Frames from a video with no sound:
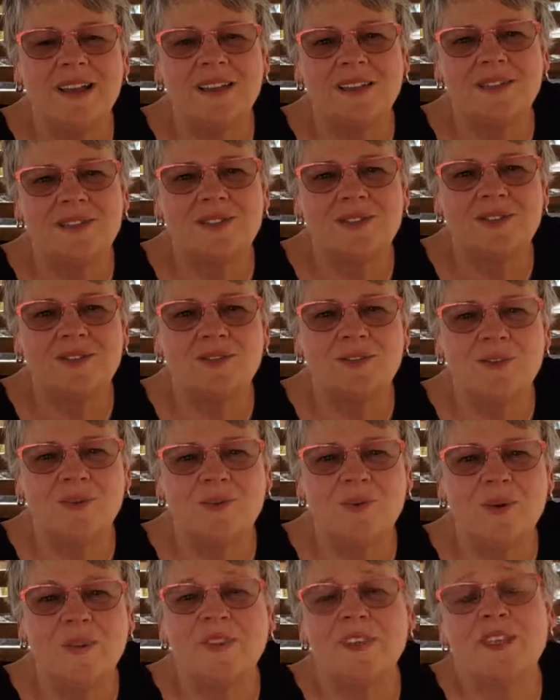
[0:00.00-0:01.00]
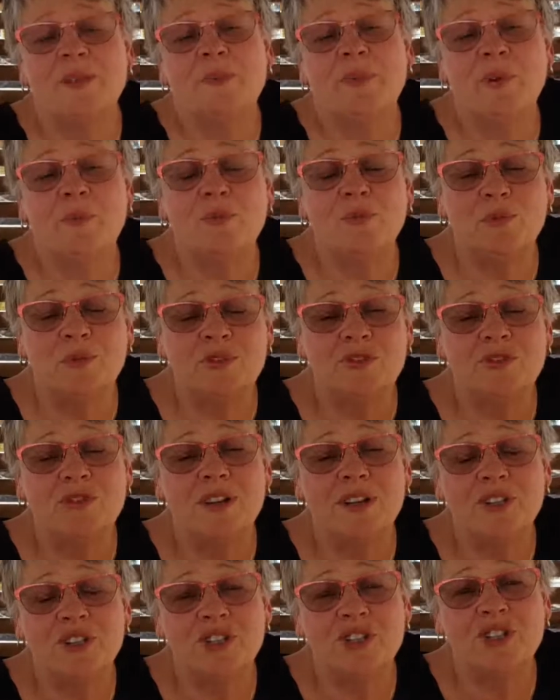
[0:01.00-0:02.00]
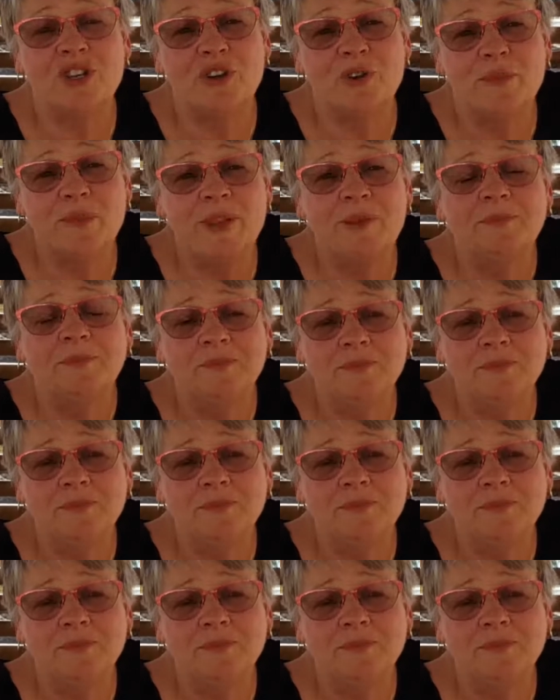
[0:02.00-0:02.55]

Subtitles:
as to what these people were trying to show me.